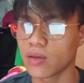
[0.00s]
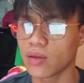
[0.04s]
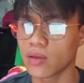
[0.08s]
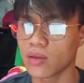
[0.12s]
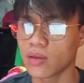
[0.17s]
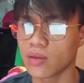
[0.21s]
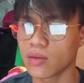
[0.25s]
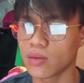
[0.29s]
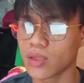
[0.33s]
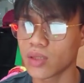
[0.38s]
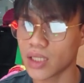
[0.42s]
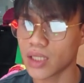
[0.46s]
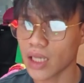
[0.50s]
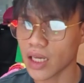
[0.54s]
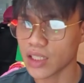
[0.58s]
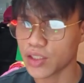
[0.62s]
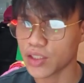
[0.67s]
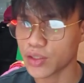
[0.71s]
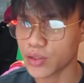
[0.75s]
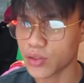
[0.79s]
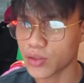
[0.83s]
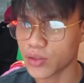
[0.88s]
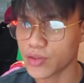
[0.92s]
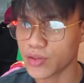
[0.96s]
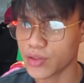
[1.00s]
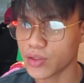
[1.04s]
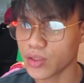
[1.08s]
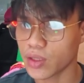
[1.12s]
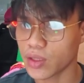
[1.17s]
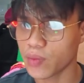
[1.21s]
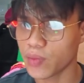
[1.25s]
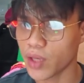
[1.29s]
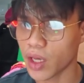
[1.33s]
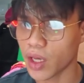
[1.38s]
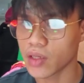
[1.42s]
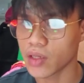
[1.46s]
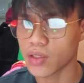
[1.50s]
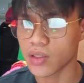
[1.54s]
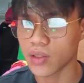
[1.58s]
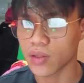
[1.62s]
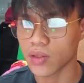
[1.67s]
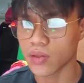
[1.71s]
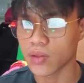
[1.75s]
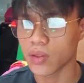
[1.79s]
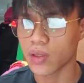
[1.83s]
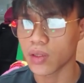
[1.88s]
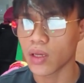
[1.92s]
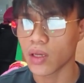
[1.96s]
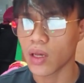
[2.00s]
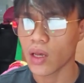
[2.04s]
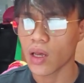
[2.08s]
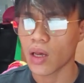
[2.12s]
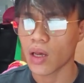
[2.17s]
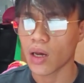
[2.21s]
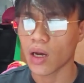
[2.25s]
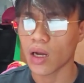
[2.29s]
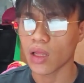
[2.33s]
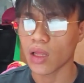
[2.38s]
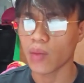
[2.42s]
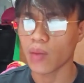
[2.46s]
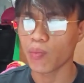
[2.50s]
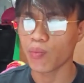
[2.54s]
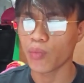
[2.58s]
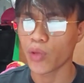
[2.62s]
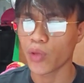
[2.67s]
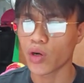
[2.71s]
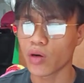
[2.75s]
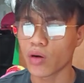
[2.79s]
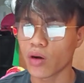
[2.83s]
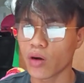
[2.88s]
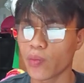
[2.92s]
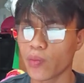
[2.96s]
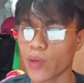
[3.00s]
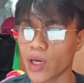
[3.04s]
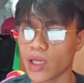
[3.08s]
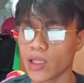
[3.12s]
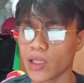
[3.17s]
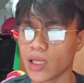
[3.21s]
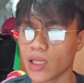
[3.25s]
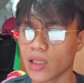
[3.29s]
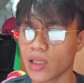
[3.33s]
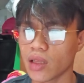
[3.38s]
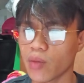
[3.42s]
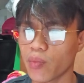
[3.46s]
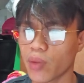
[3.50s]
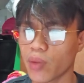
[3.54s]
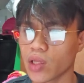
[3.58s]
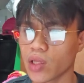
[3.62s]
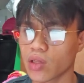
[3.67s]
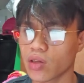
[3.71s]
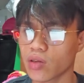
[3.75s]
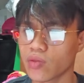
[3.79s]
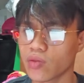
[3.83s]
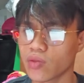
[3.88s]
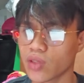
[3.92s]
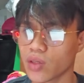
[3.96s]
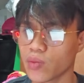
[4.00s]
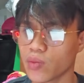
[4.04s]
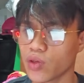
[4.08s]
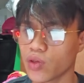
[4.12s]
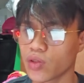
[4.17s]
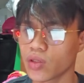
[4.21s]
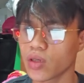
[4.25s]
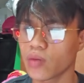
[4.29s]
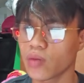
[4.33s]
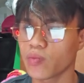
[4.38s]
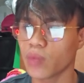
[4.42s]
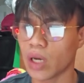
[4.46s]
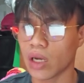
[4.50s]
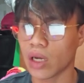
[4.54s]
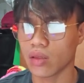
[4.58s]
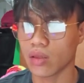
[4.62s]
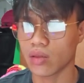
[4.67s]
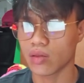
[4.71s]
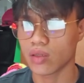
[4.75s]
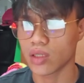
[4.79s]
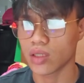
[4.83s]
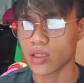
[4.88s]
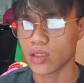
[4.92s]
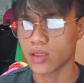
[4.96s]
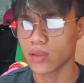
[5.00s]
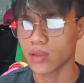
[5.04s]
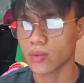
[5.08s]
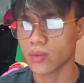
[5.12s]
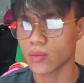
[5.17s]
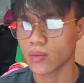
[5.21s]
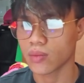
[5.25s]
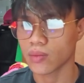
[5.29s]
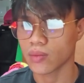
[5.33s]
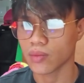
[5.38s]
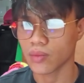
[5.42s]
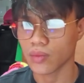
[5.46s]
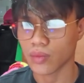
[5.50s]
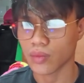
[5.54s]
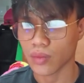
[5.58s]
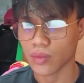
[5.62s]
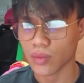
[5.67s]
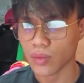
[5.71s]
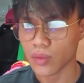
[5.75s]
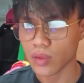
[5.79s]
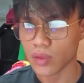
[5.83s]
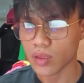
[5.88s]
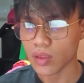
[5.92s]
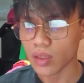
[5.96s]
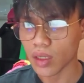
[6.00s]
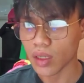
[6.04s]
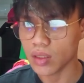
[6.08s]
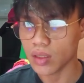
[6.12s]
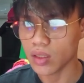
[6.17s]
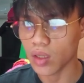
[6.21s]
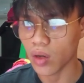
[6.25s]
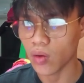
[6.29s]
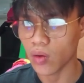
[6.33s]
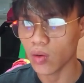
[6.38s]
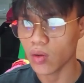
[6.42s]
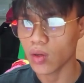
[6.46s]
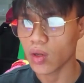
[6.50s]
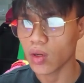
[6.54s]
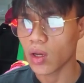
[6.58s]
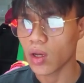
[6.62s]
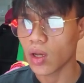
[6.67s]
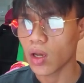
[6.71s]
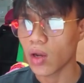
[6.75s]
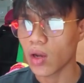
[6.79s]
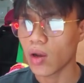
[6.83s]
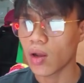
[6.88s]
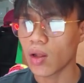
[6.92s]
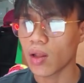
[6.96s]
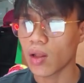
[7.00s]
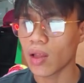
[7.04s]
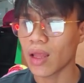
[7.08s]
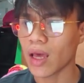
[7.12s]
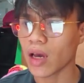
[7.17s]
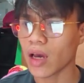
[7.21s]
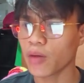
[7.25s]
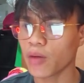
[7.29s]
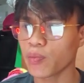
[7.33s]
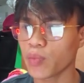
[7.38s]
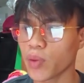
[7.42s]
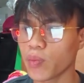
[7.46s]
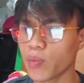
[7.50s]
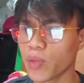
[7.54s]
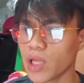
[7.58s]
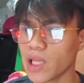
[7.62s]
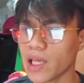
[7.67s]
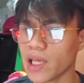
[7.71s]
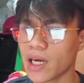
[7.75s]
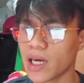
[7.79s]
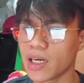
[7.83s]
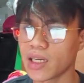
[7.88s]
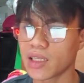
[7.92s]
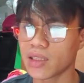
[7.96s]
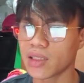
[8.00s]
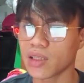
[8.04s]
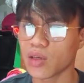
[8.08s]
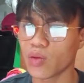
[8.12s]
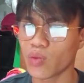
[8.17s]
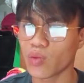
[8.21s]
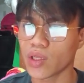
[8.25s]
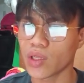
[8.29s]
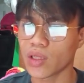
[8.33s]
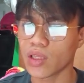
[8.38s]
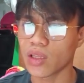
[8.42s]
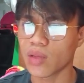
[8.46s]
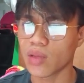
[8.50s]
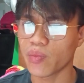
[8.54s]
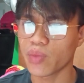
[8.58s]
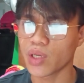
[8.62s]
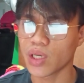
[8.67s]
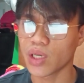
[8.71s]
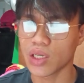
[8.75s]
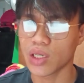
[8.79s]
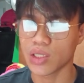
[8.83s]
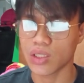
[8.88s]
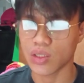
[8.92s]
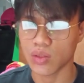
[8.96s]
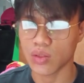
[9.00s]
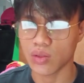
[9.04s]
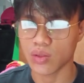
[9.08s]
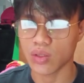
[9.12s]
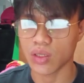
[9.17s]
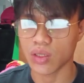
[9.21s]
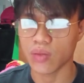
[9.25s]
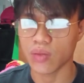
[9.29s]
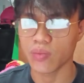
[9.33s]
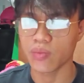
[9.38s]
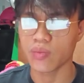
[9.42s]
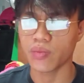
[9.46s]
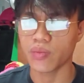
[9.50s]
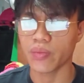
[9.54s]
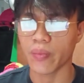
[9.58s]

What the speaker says: disastrous deviation, a number of identified contributing factors. So, lack of familiarity with the navigation team,